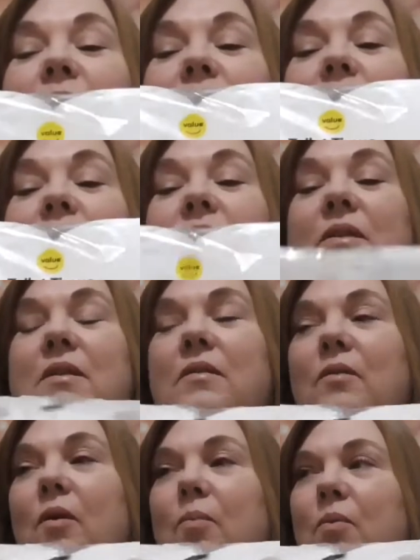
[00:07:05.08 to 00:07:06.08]
But
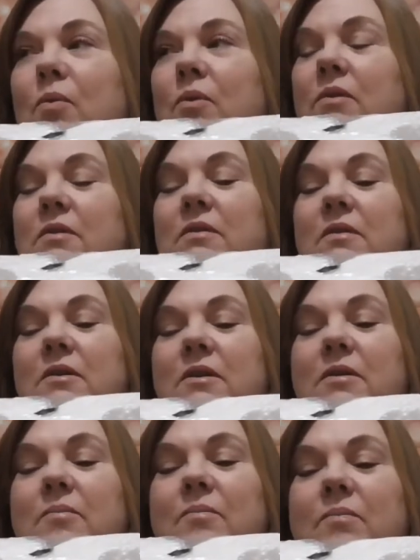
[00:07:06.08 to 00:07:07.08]
this I bought
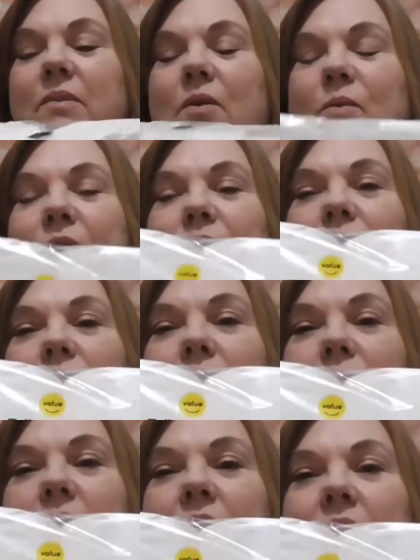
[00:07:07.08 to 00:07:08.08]
um, a week or
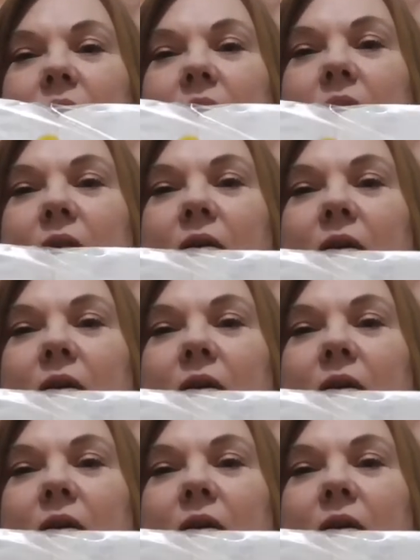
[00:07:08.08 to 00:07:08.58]
so ago,